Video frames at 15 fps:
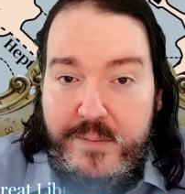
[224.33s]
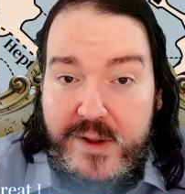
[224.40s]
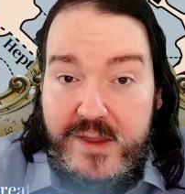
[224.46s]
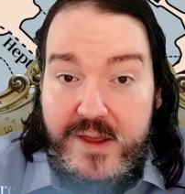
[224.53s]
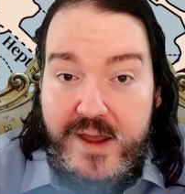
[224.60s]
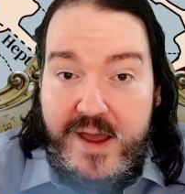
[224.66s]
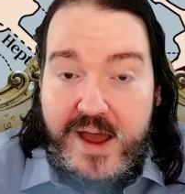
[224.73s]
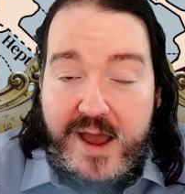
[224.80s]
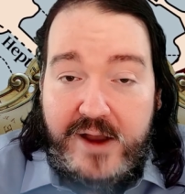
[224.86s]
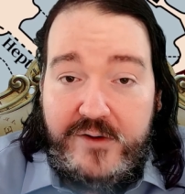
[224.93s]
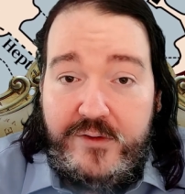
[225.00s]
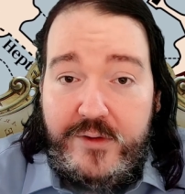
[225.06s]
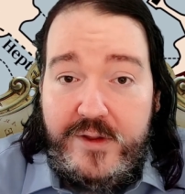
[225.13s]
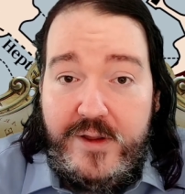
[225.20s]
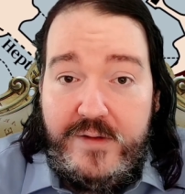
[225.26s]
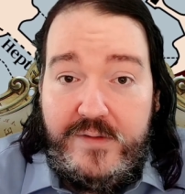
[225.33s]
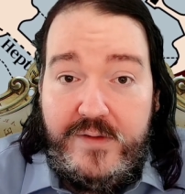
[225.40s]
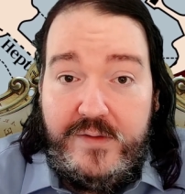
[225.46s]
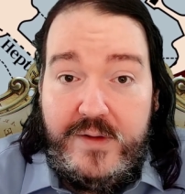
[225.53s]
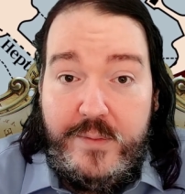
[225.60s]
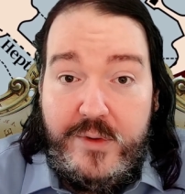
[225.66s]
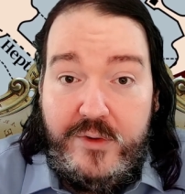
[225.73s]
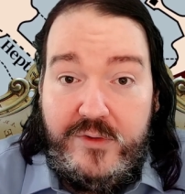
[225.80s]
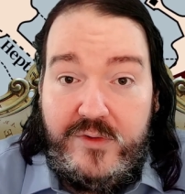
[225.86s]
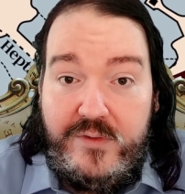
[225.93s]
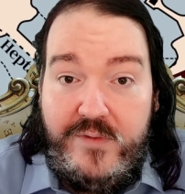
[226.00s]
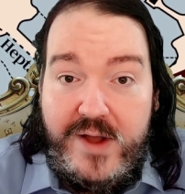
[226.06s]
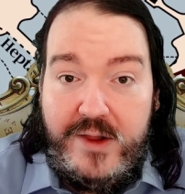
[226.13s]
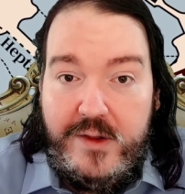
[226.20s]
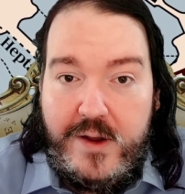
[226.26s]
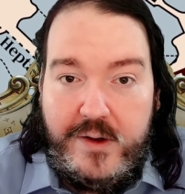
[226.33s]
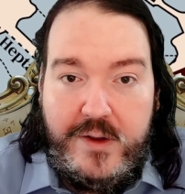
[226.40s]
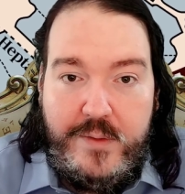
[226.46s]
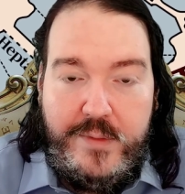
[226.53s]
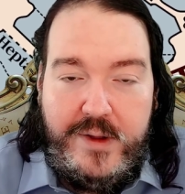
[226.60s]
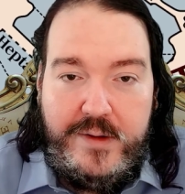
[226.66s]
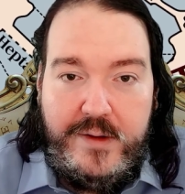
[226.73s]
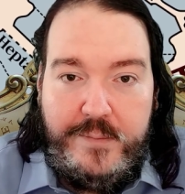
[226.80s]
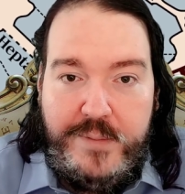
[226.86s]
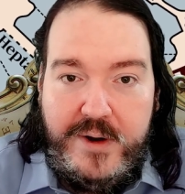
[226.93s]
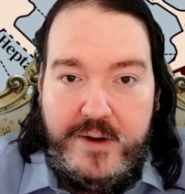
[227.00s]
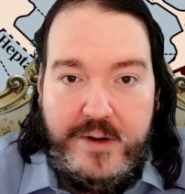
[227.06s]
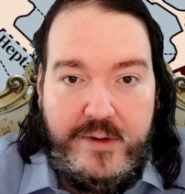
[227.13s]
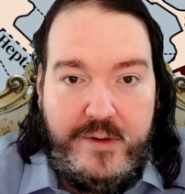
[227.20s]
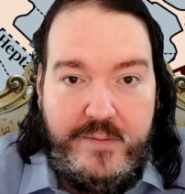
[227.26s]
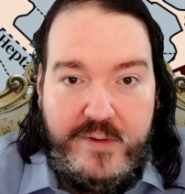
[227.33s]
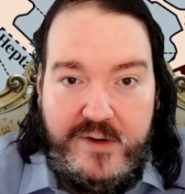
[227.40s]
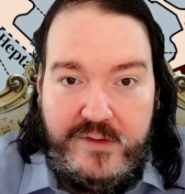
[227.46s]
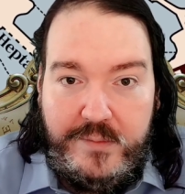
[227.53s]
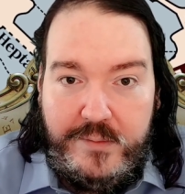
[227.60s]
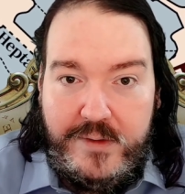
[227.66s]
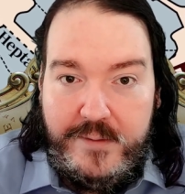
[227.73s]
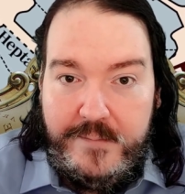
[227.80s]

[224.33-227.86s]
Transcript: but actually this is the most well-documented period of Egypt,